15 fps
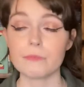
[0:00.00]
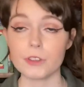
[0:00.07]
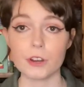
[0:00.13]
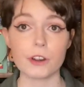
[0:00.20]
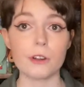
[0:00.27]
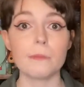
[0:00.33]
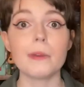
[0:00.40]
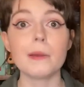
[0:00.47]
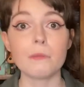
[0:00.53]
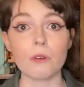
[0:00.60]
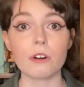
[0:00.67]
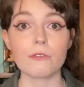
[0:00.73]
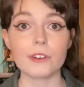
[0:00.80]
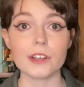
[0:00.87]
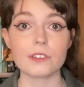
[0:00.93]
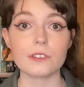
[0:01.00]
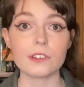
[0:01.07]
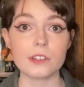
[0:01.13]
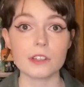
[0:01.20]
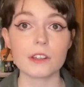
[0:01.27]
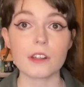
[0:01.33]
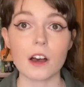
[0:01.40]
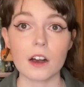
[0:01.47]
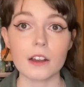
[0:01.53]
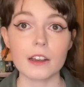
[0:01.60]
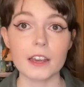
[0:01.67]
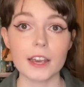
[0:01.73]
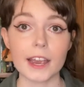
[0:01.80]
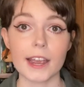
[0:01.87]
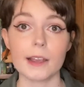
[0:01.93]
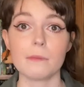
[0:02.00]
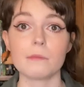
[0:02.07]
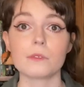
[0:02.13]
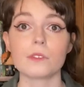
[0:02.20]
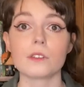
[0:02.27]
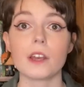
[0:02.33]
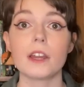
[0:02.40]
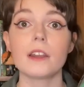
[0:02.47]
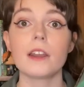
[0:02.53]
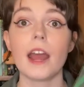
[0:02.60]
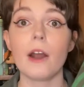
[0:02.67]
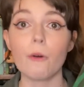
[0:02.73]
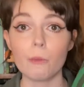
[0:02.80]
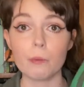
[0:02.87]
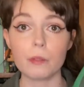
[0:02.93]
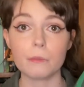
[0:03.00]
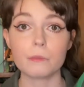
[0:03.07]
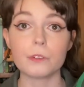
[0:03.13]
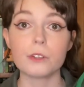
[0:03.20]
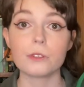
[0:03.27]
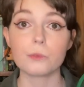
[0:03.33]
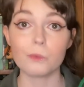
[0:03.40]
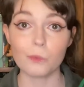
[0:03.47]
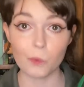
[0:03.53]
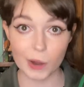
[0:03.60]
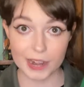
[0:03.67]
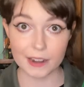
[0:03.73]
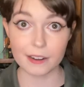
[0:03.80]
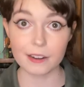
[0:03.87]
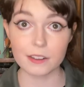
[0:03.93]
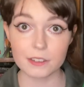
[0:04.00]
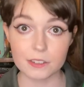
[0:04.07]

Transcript: you know, be more invested in the Hunger Games and help them to win and